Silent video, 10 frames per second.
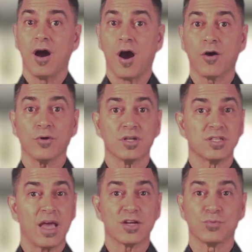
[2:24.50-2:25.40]
Our
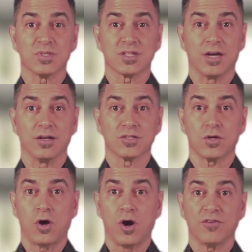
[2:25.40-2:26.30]
attachment styles,
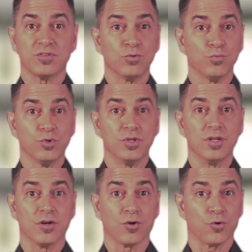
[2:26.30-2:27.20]
often rooted
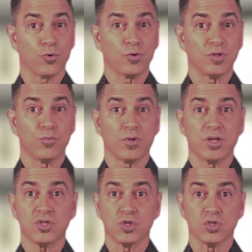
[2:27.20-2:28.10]
in our early
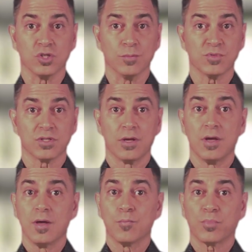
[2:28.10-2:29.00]
relationships,
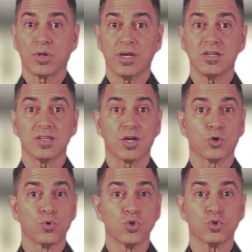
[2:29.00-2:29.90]
plays a
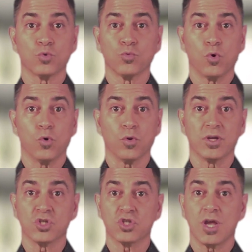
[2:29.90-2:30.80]
crucial role
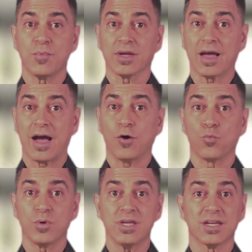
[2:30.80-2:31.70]
in shaping how
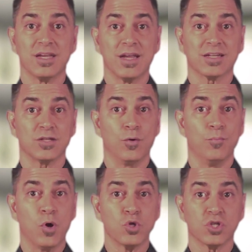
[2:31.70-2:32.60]
we connect
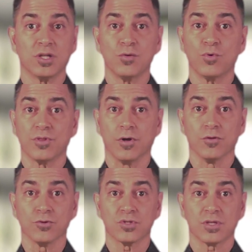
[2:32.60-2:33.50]
emotionally with
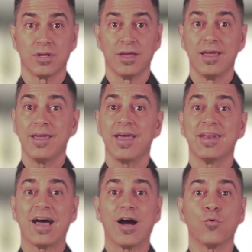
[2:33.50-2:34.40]
others
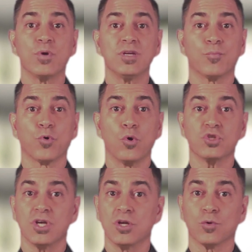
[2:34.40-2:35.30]
and how we
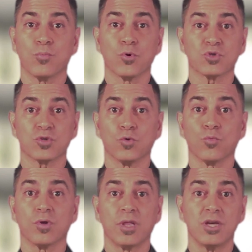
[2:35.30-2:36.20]
approach
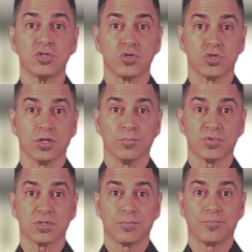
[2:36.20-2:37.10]
interpersonal
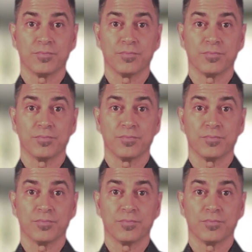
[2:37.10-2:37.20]
relationships.